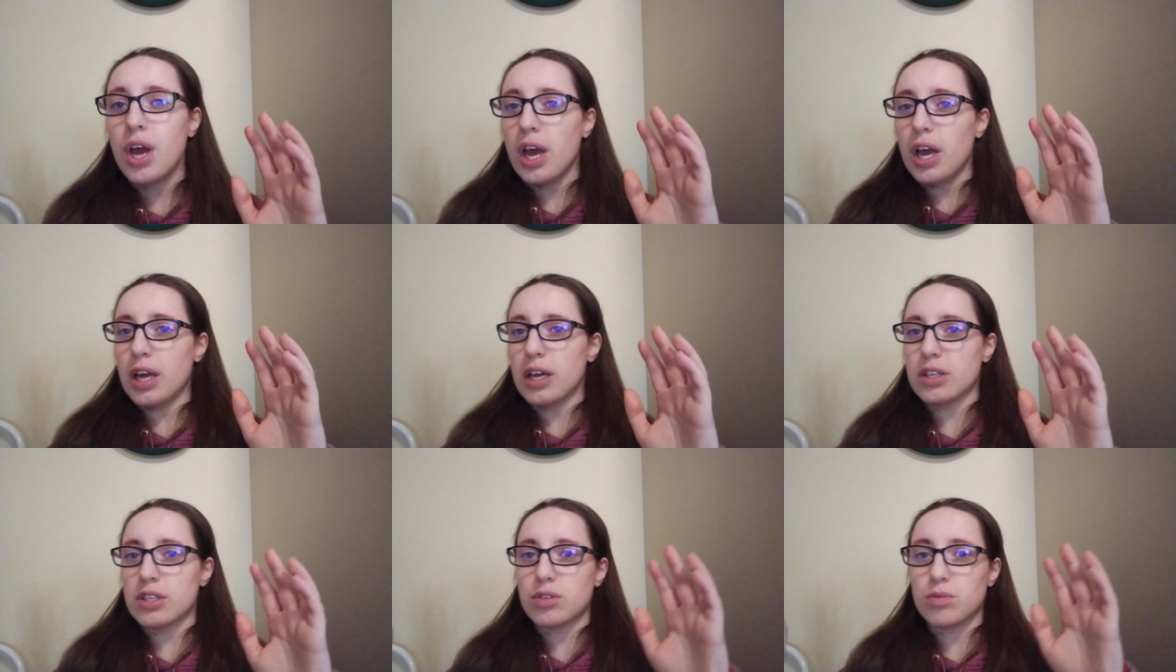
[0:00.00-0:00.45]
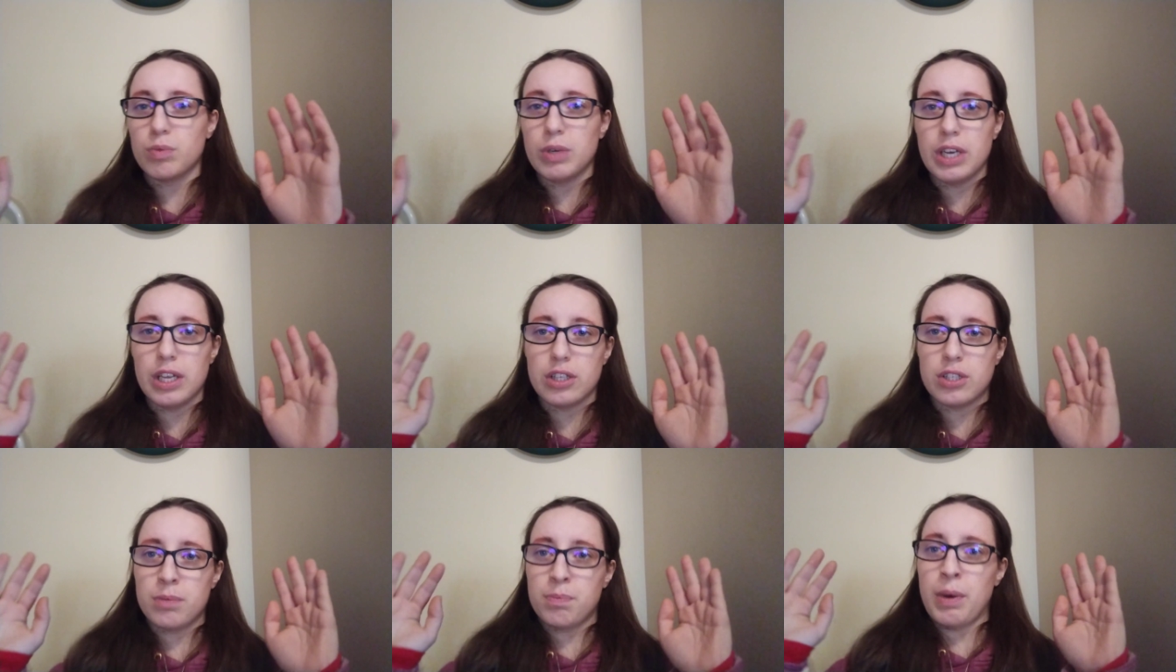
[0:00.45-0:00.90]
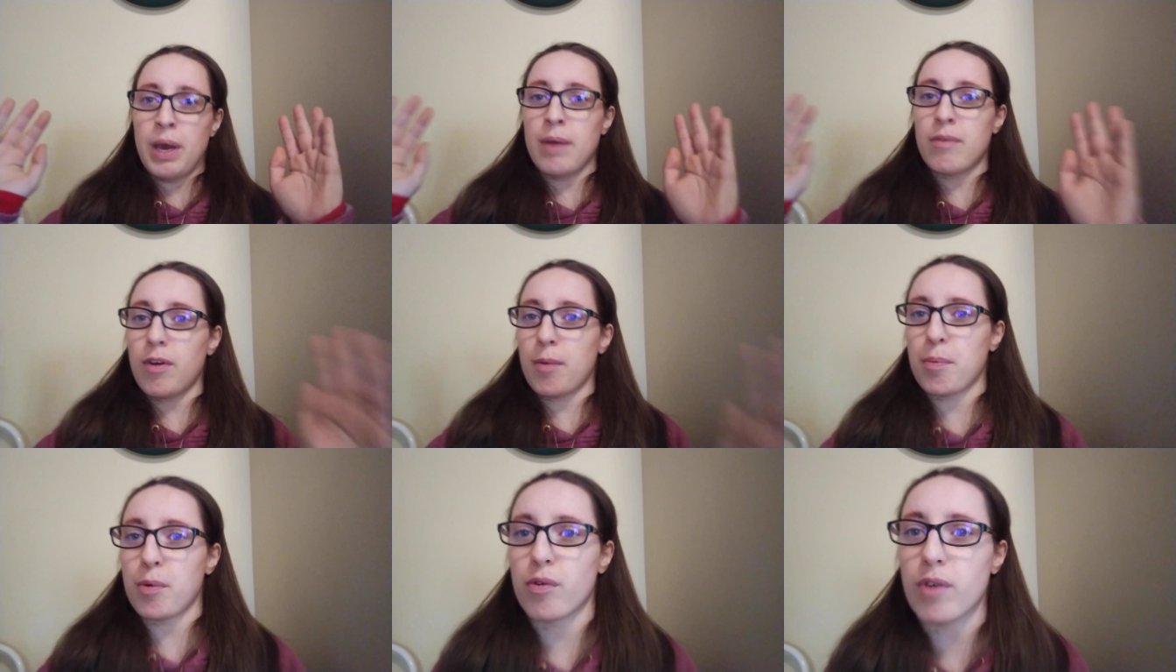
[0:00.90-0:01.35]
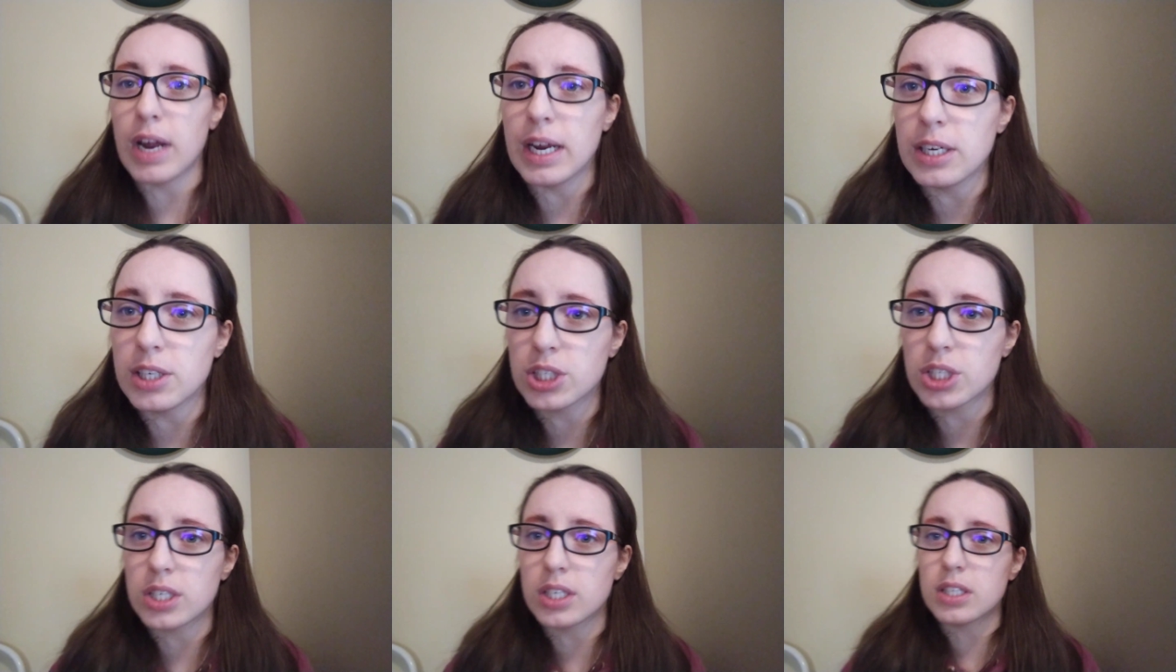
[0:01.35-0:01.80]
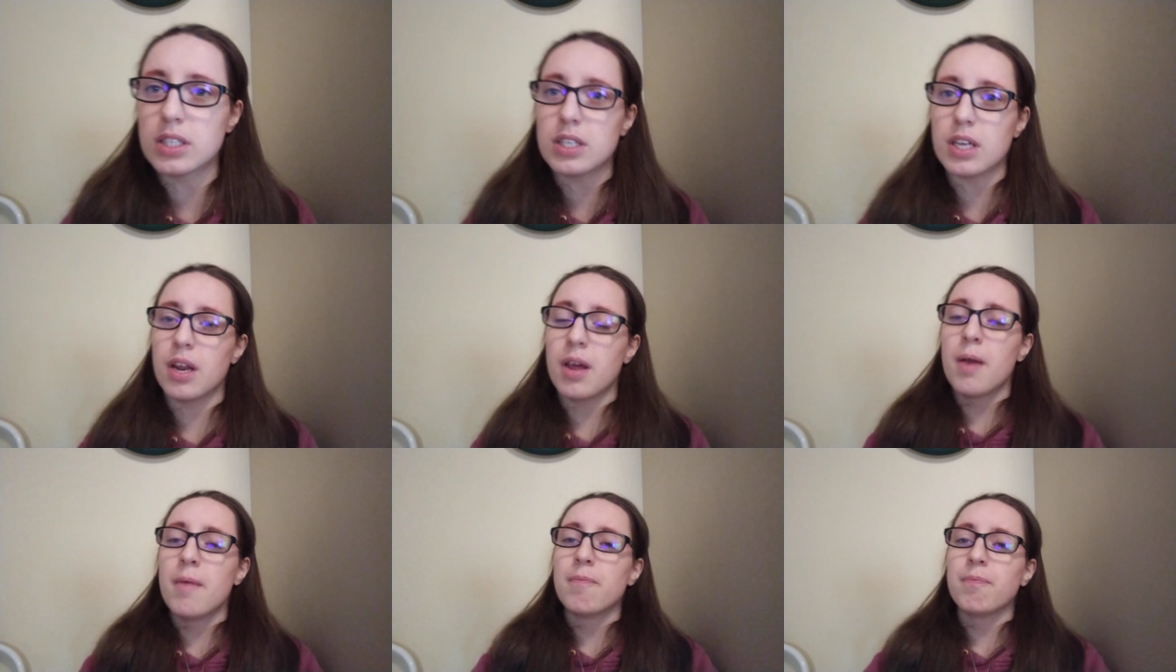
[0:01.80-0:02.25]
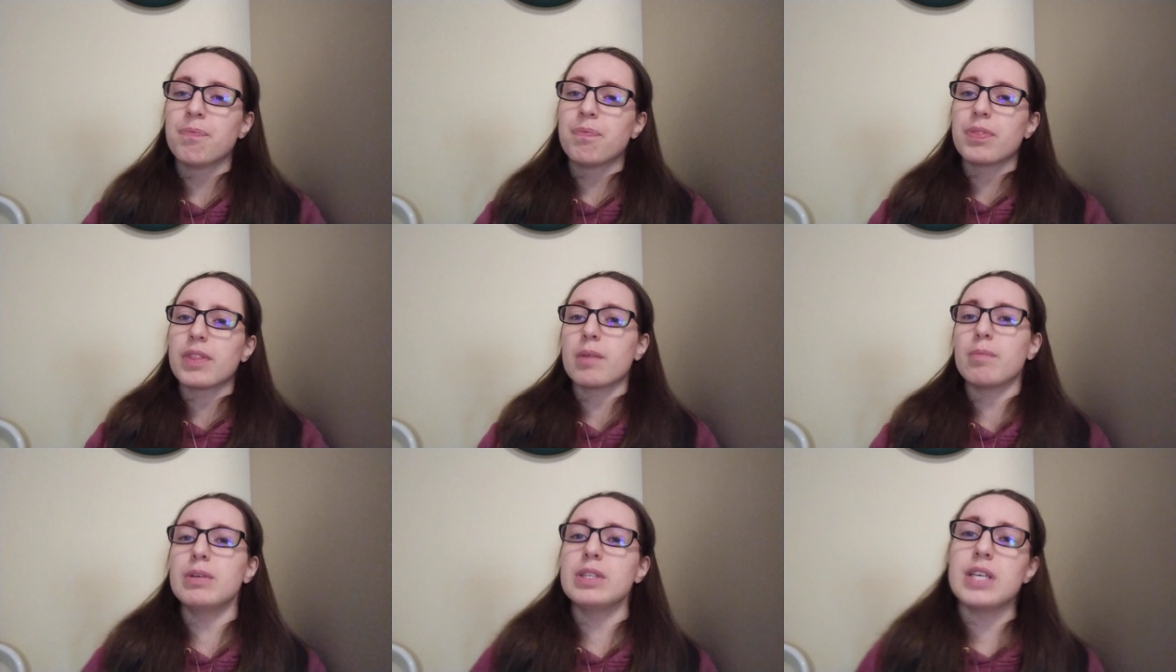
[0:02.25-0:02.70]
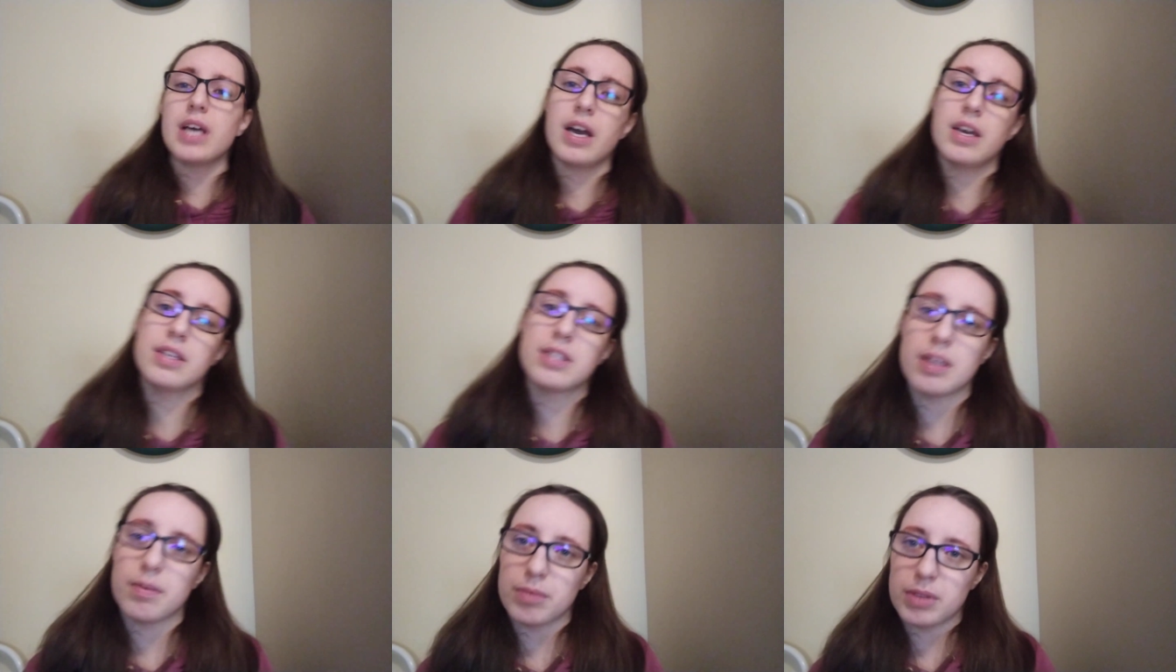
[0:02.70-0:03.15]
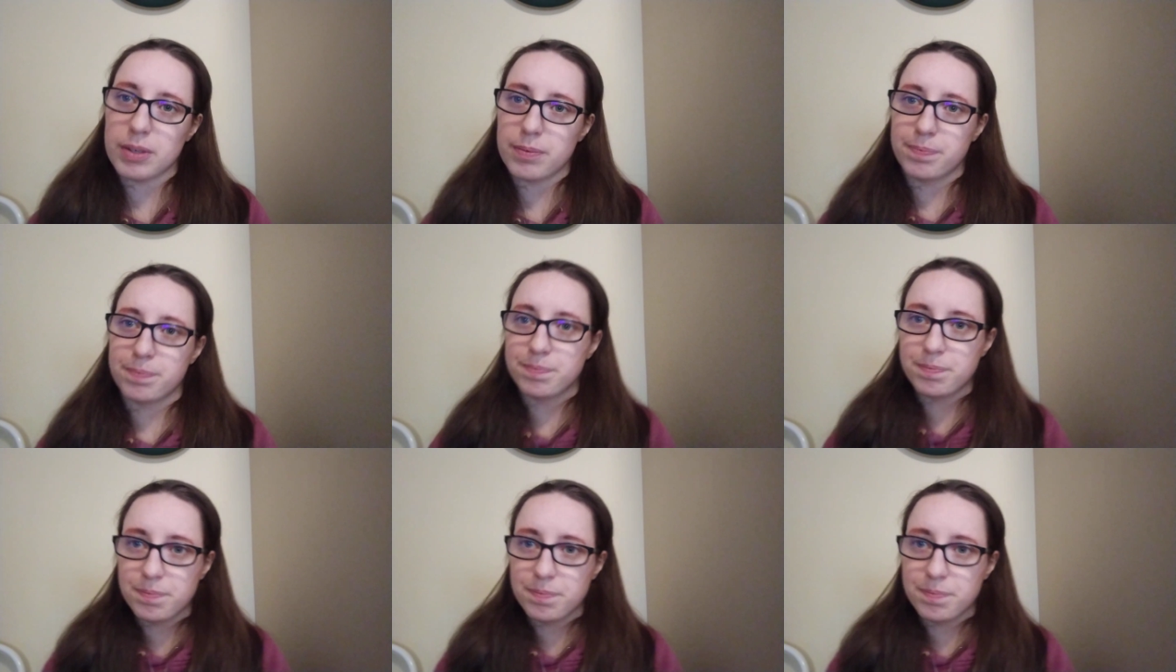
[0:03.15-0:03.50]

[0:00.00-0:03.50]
is we need to pay reparations. And let me tell you something.